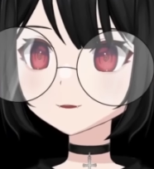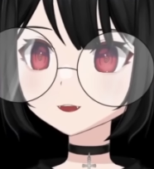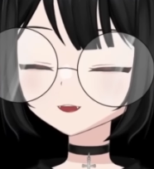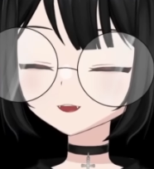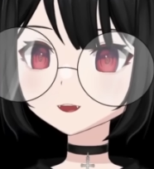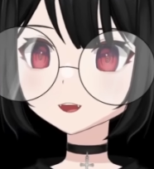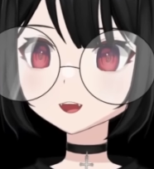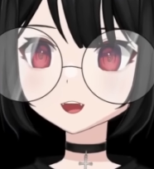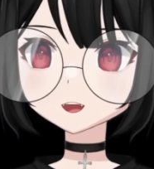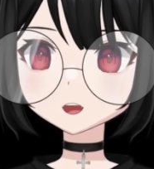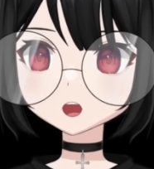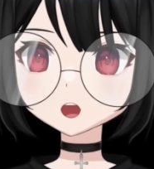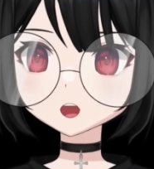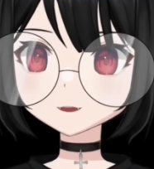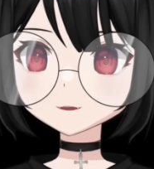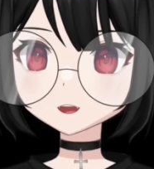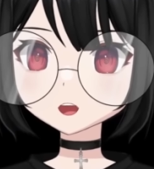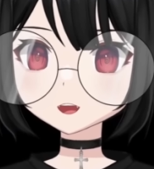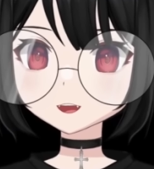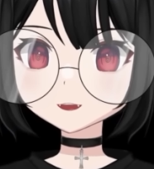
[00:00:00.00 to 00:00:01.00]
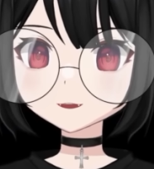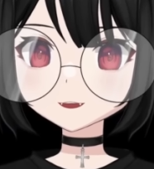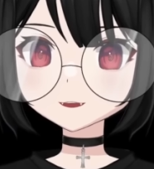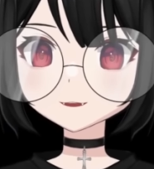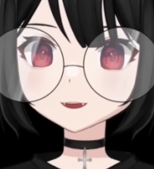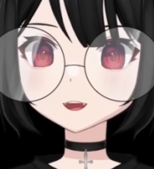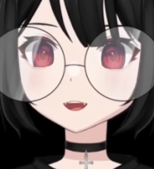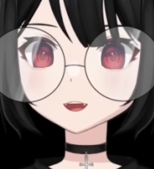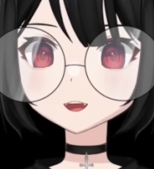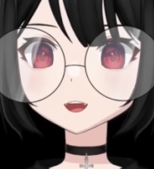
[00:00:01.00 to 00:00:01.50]
And going forward, I think
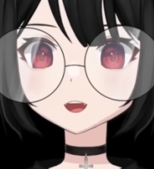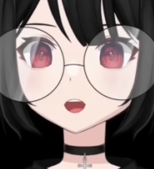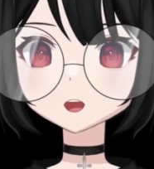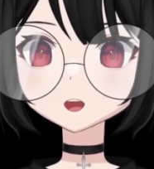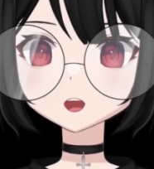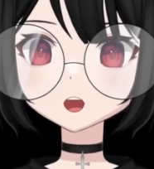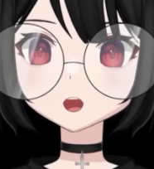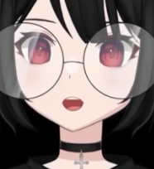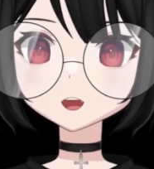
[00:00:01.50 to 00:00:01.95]
the public